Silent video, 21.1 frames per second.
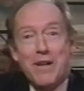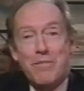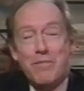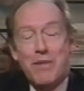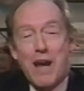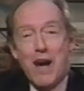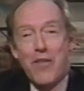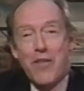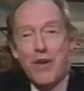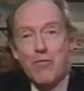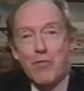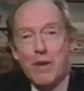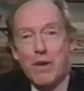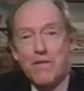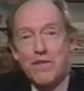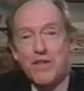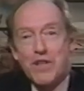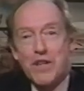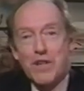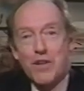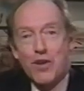Now that we have
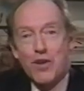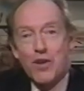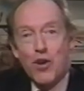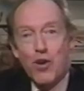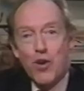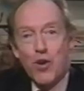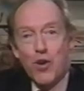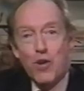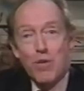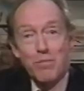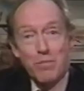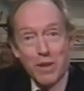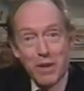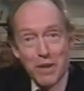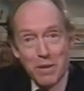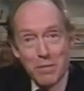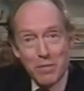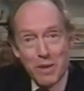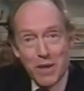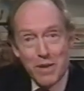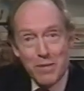seen and heard Billy
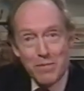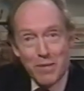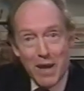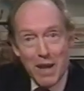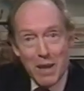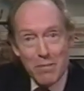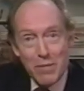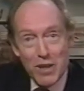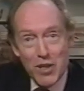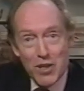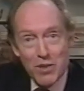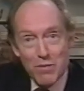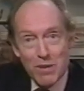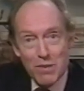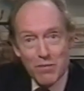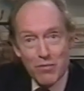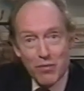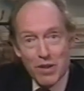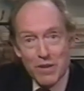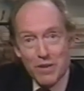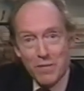Budd by Benjamin
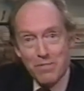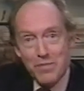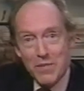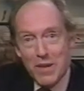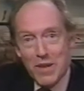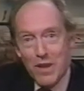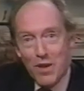Britten,